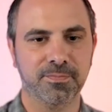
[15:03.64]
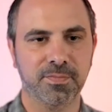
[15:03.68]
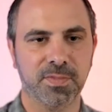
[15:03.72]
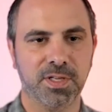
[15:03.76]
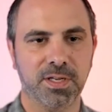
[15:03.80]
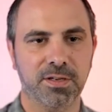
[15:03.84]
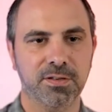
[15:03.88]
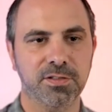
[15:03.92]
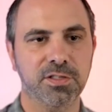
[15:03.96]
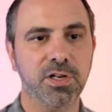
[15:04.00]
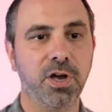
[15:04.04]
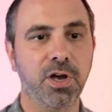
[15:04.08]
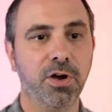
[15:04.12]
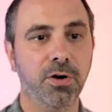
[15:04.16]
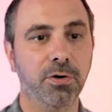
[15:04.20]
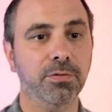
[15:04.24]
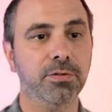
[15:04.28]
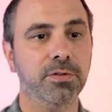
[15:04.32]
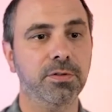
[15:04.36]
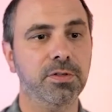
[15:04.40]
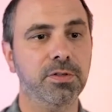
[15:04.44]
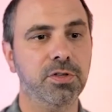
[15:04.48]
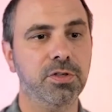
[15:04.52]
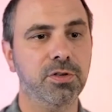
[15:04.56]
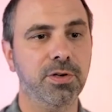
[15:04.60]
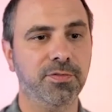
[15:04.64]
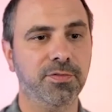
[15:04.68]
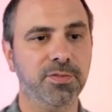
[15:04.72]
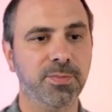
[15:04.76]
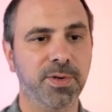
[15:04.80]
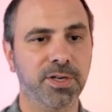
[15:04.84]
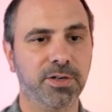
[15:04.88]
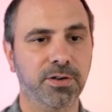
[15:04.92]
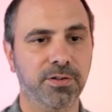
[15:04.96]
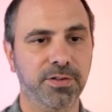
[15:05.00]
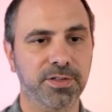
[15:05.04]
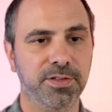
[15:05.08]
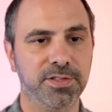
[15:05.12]
So you have to make
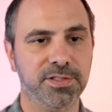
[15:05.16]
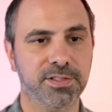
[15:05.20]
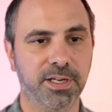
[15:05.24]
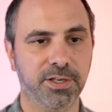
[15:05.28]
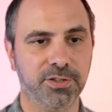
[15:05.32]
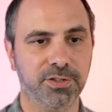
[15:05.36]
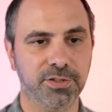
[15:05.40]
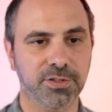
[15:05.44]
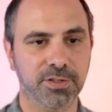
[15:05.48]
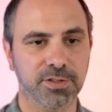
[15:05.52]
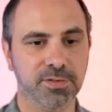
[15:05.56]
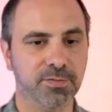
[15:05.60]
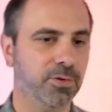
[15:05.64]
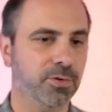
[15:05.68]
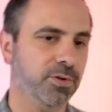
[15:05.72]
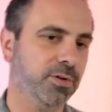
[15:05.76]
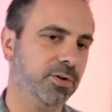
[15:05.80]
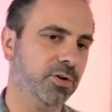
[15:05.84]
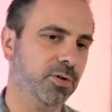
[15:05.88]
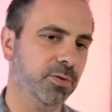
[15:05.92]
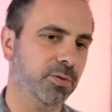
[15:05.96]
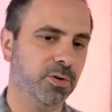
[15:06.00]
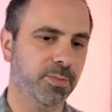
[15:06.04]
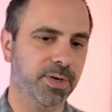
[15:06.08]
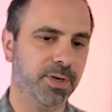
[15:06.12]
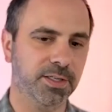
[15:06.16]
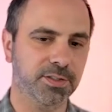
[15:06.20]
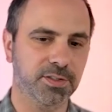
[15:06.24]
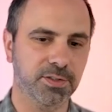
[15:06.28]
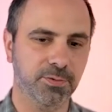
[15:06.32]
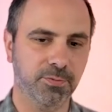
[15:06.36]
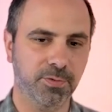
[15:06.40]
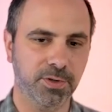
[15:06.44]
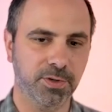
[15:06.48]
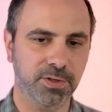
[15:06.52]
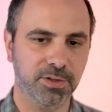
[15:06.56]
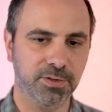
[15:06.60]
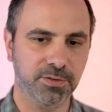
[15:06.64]
all these selections, or go back to
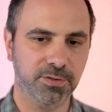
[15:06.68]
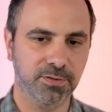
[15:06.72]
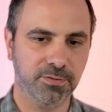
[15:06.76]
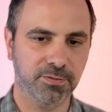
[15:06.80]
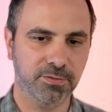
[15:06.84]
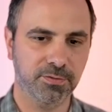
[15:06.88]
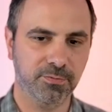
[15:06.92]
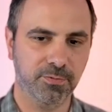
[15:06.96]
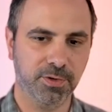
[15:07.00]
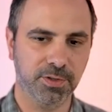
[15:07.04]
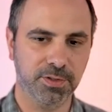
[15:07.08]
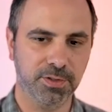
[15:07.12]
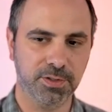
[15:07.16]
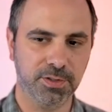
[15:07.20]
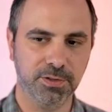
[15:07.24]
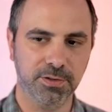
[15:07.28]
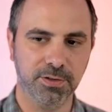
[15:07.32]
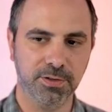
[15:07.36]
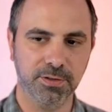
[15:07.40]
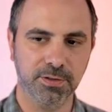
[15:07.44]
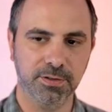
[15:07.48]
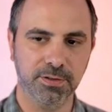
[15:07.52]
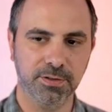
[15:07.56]
what your